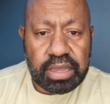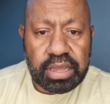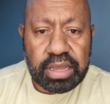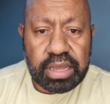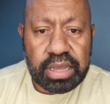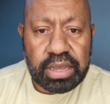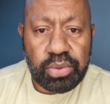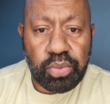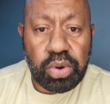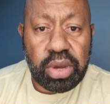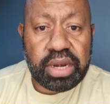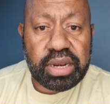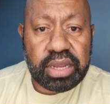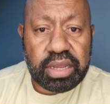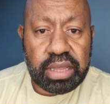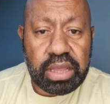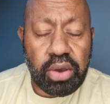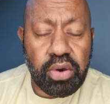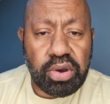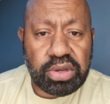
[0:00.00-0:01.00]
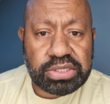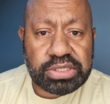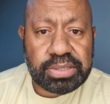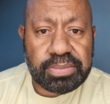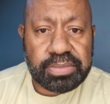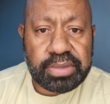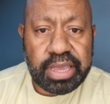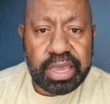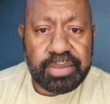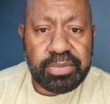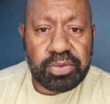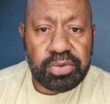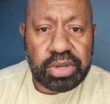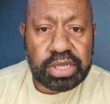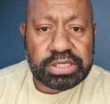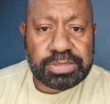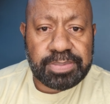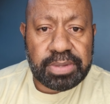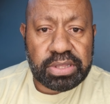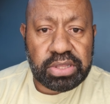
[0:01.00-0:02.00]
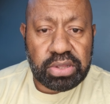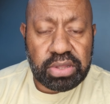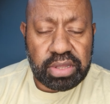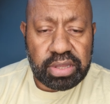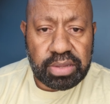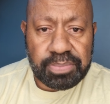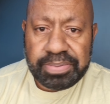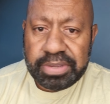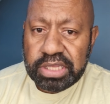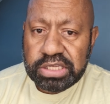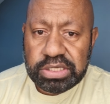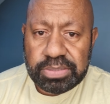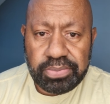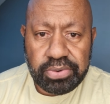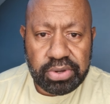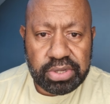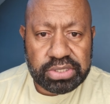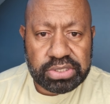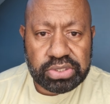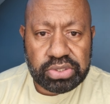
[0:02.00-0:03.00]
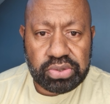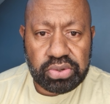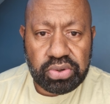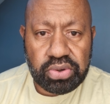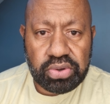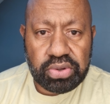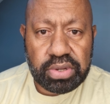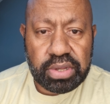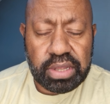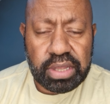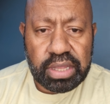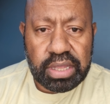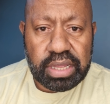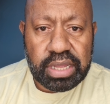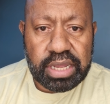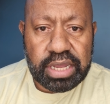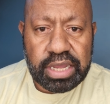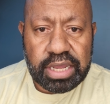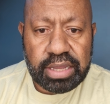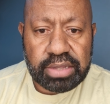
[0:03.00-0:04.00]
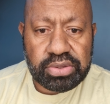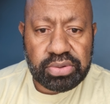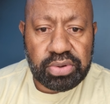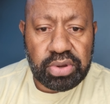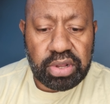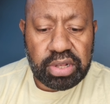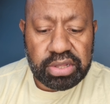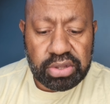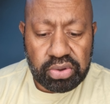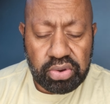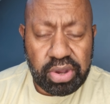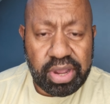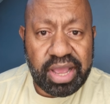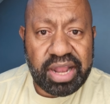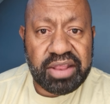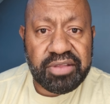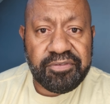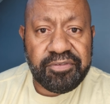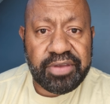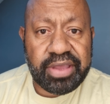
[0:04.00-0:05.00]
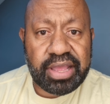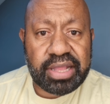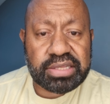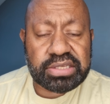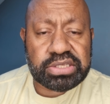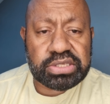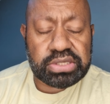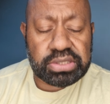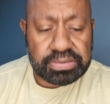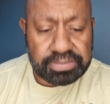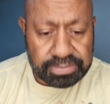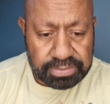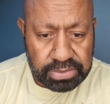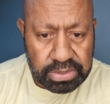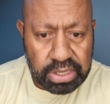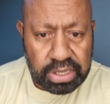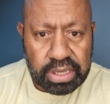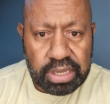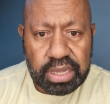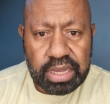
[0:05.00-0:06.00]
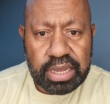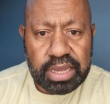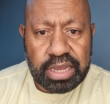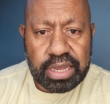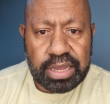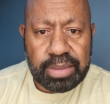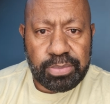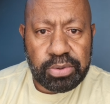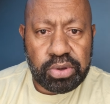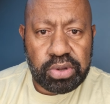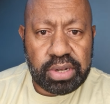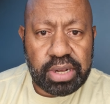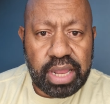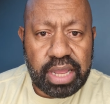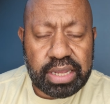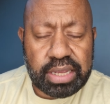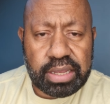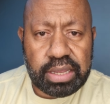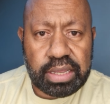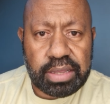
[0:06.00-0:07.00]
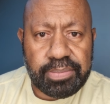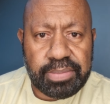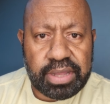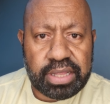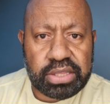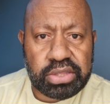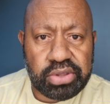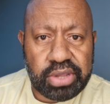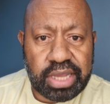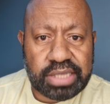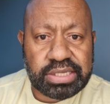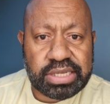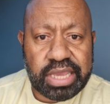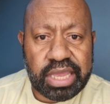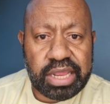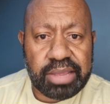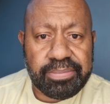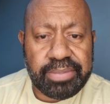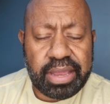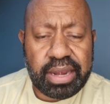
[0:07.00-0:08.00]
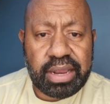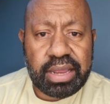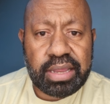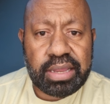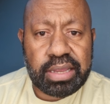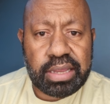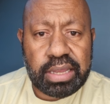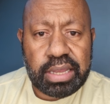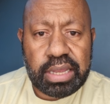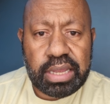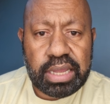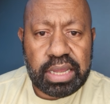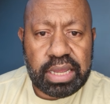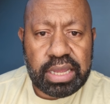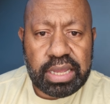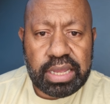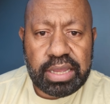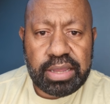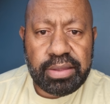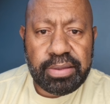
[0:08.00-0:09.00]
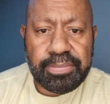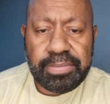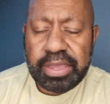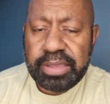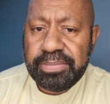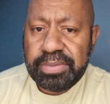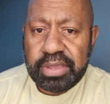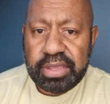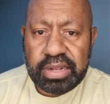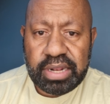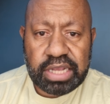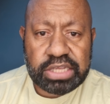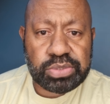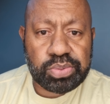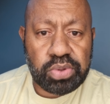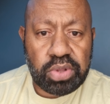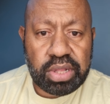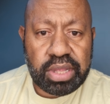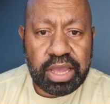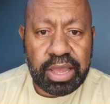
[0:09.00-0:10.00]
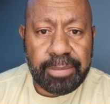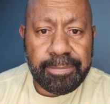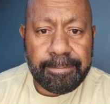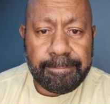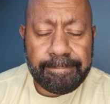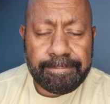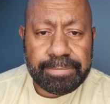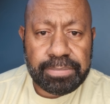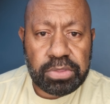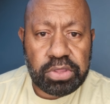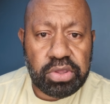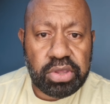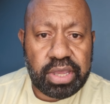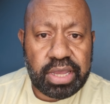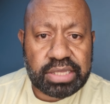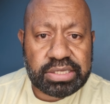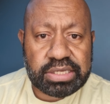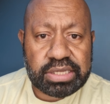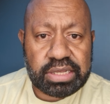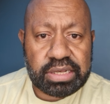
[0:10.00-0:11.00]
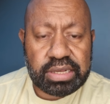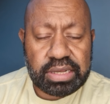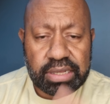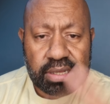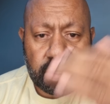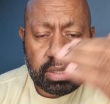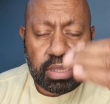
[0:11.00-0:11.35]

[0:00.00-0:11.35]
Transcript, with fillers: uh, what an awesome game it was. But the PNG boys, too good. Uh, to all the Cook Island fans, um, good luck, but you guys are getting better. Uh, maybe next World Cup, you guys can